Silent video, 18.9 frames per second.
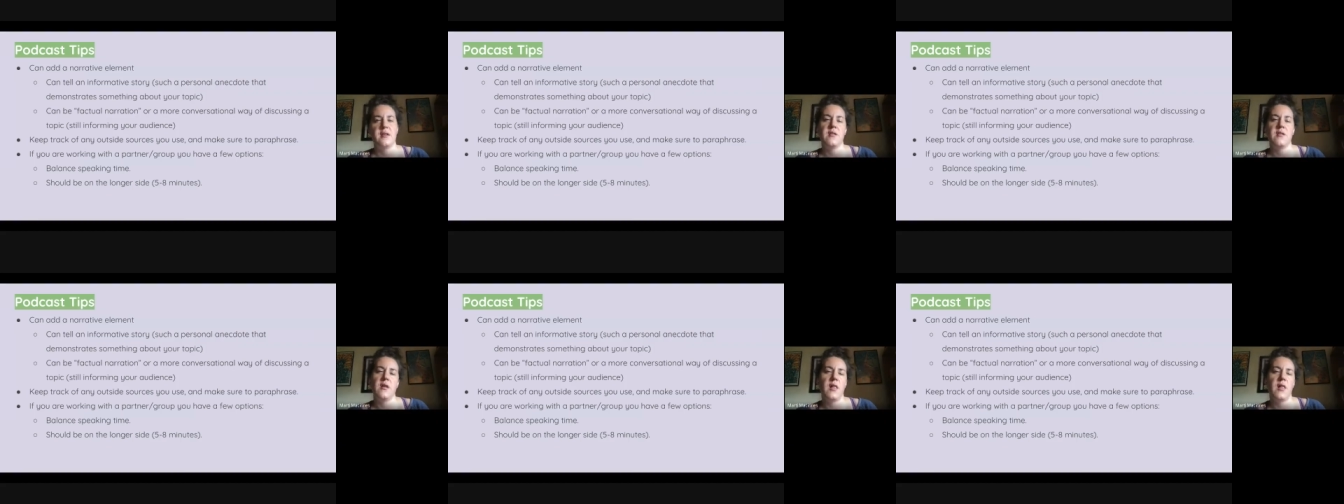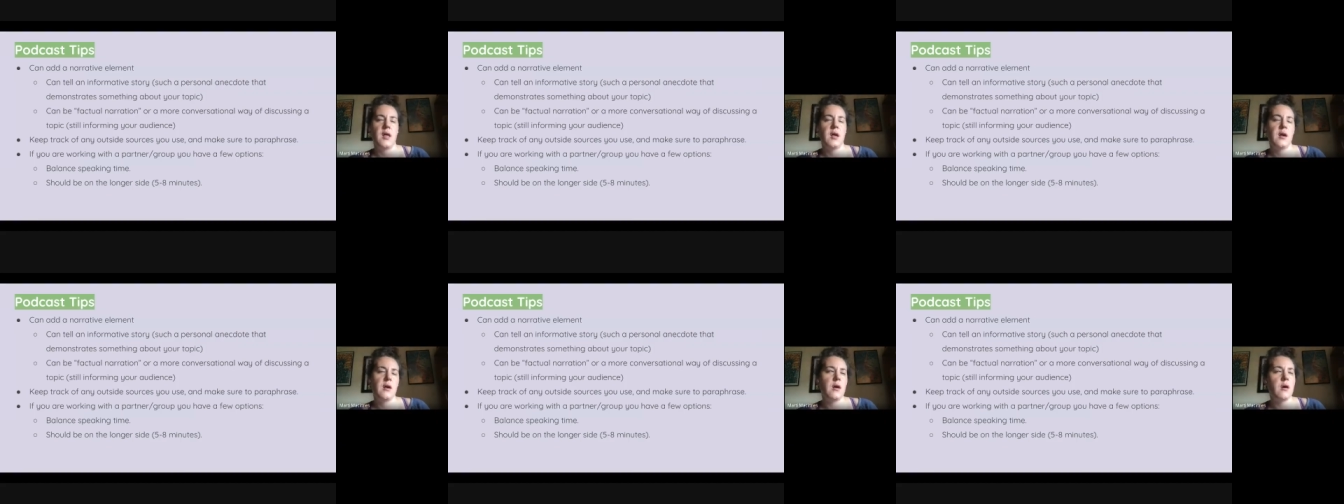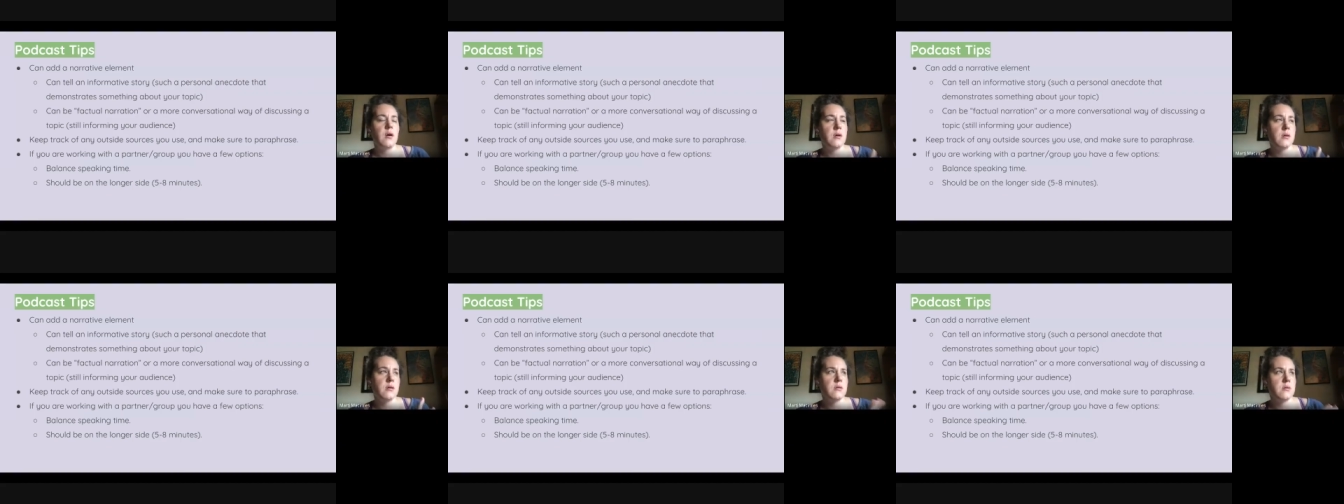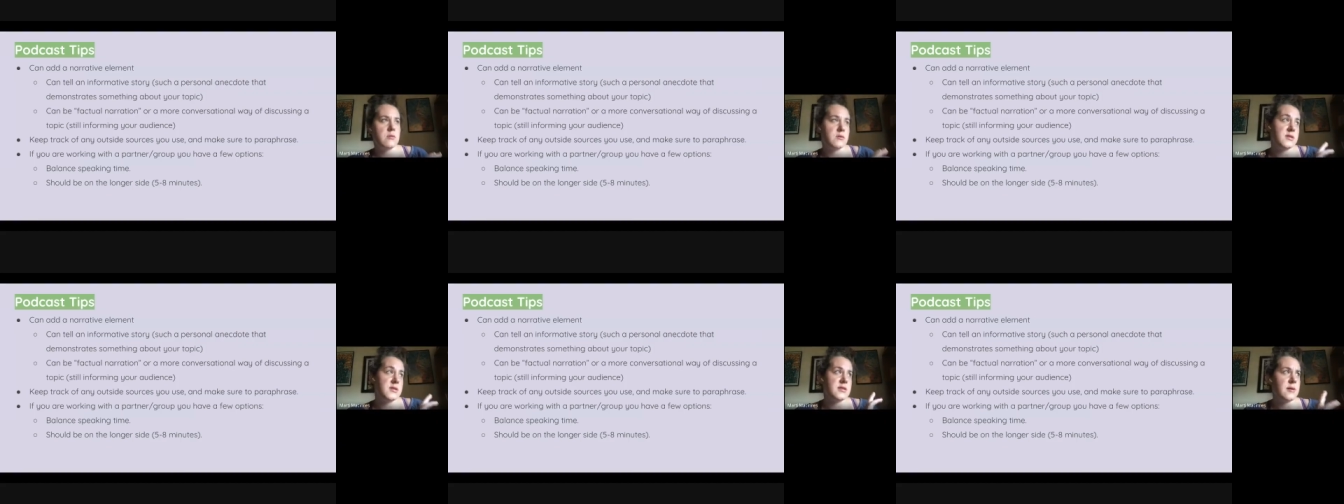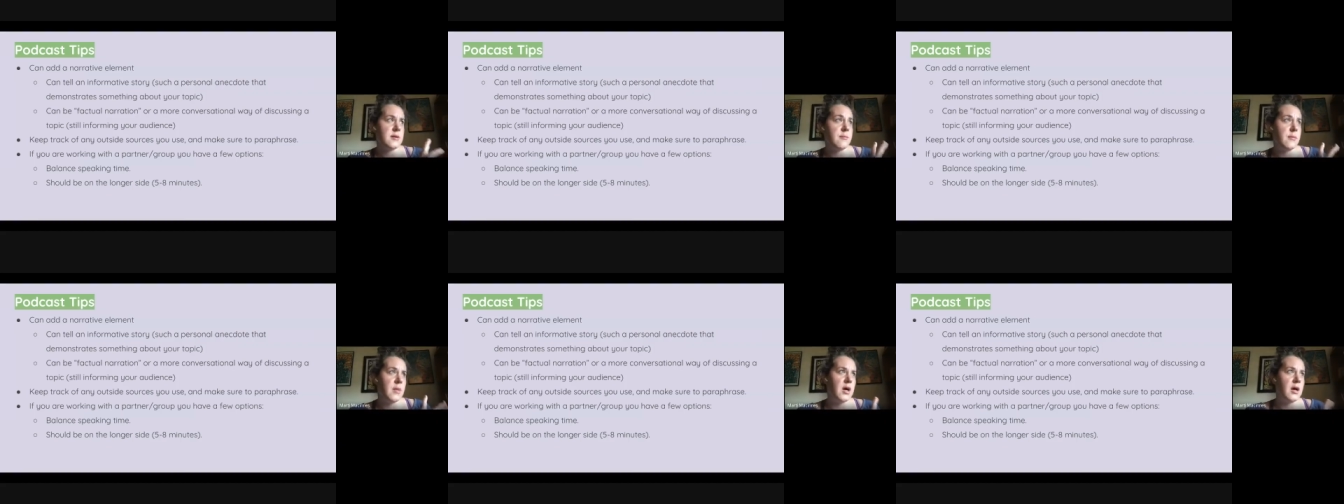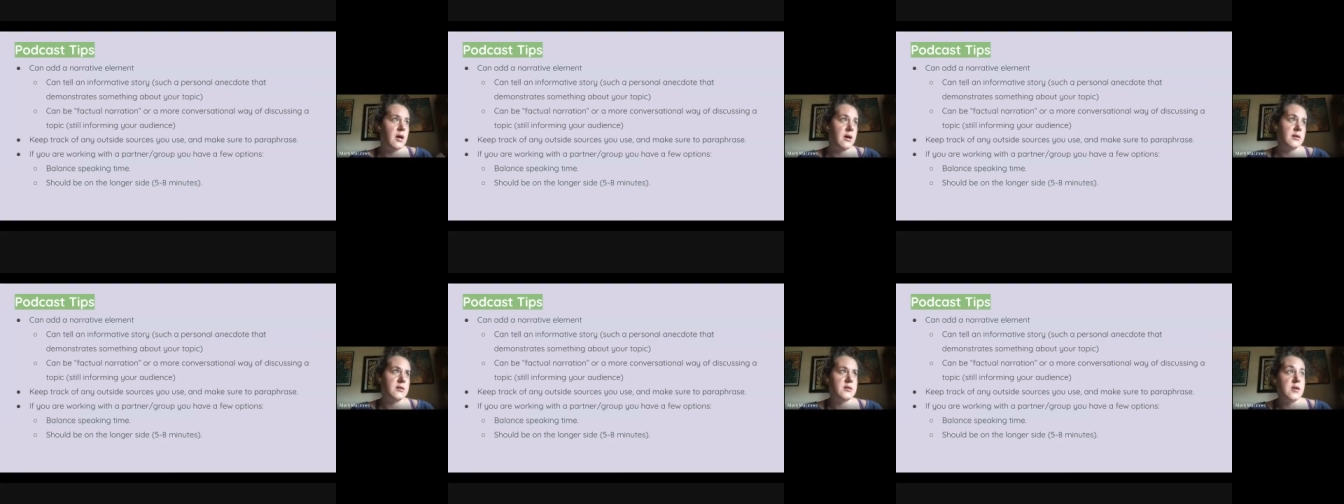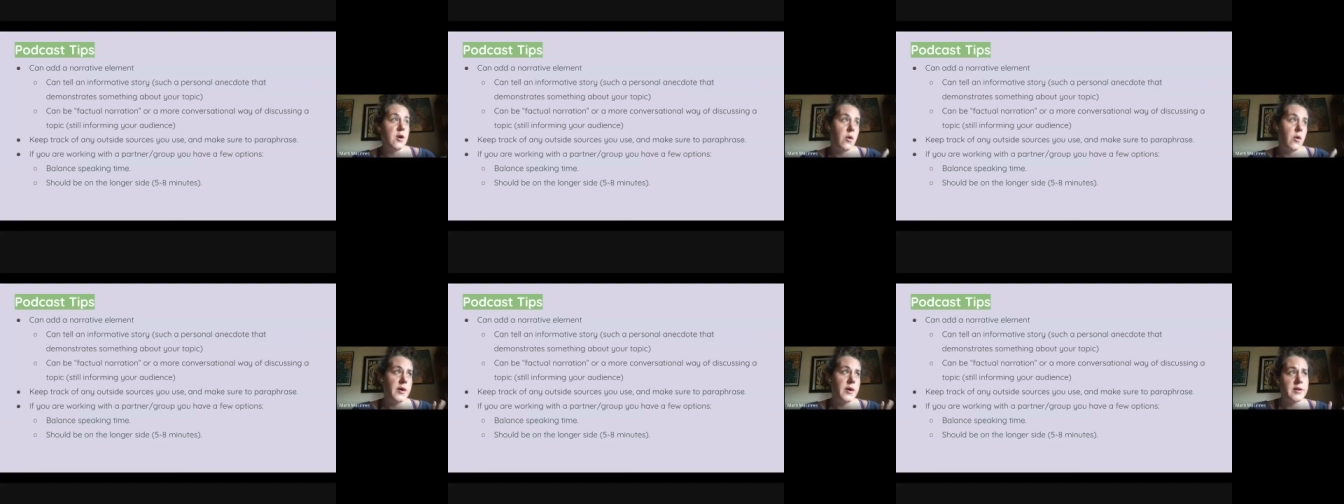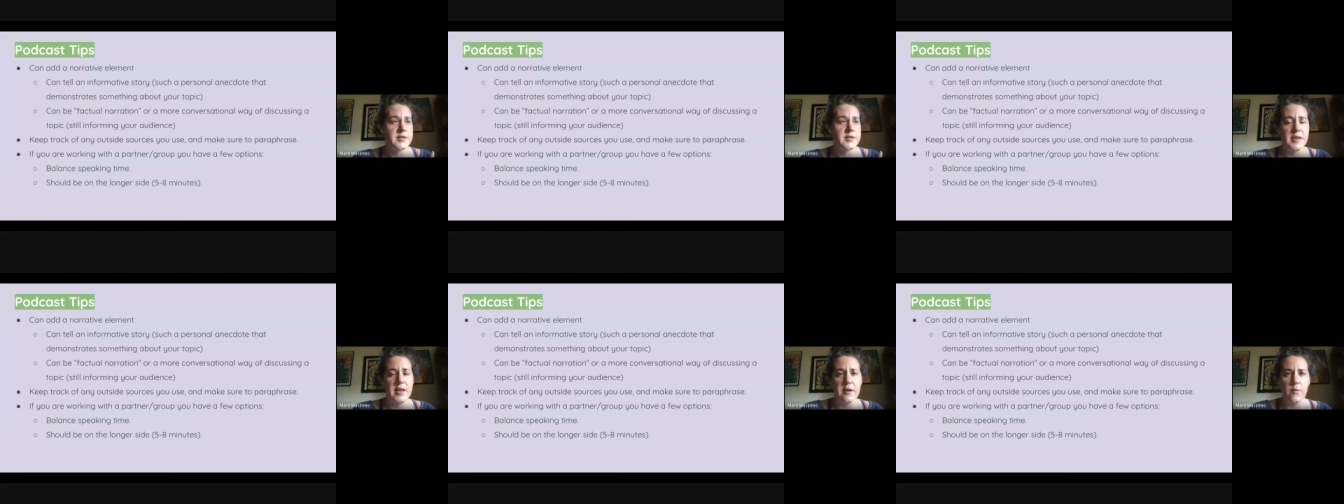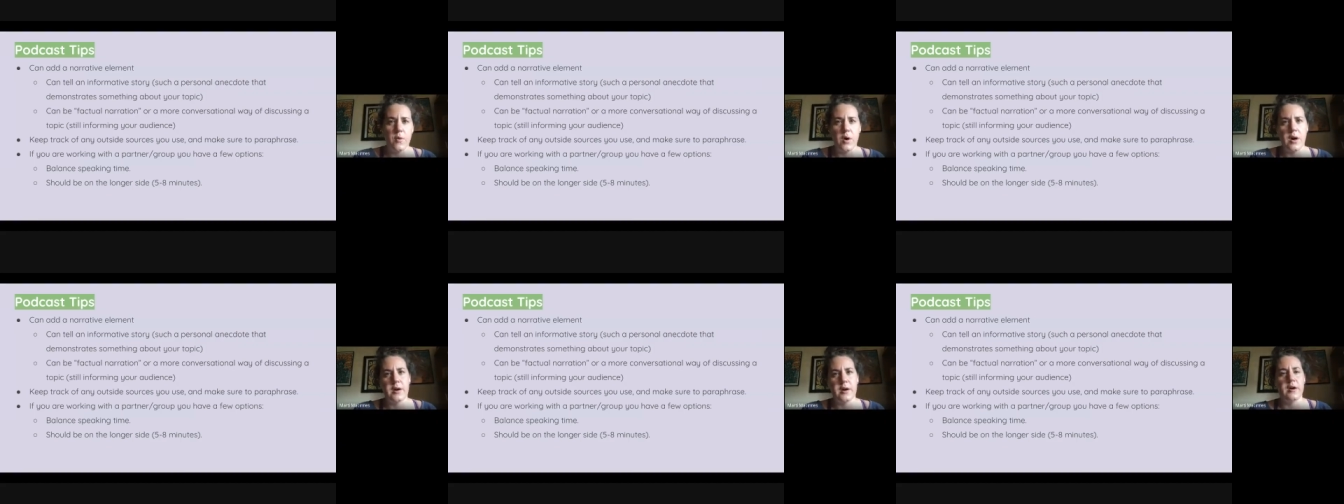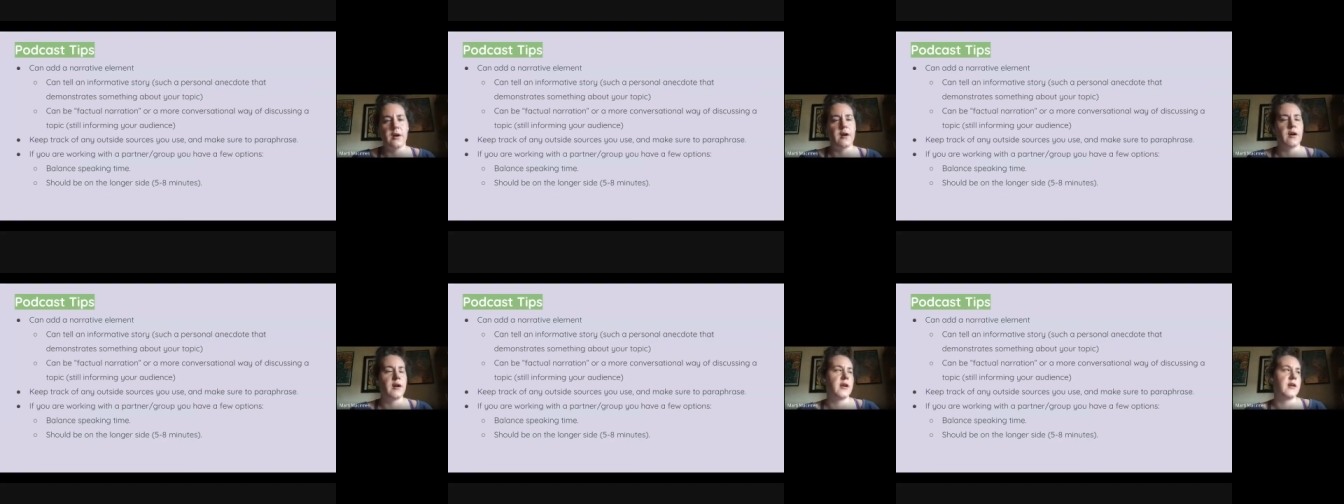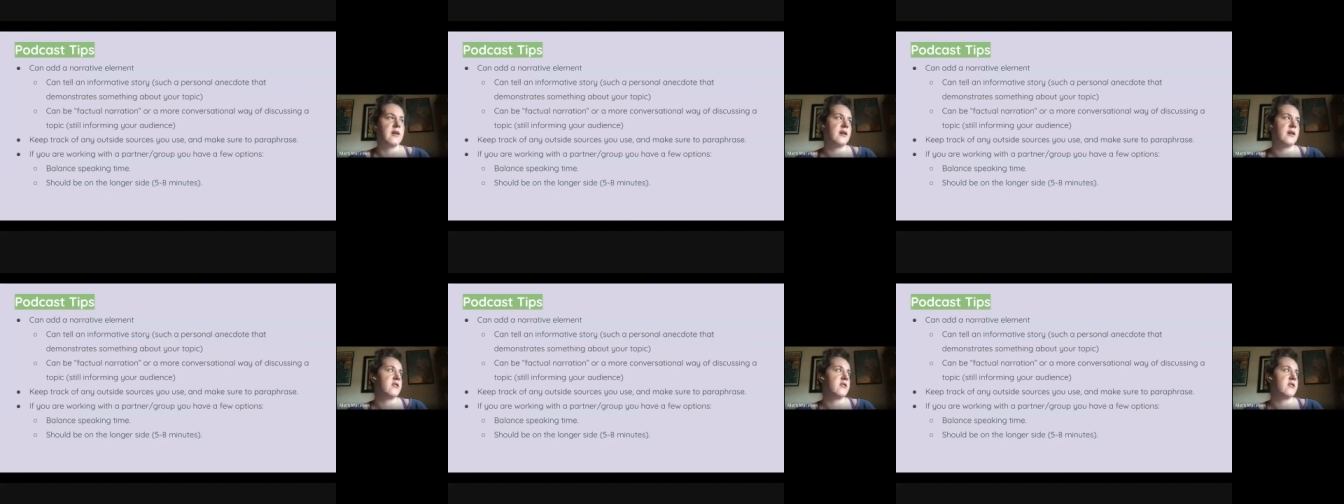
They're like, oh, Simba is going to get water and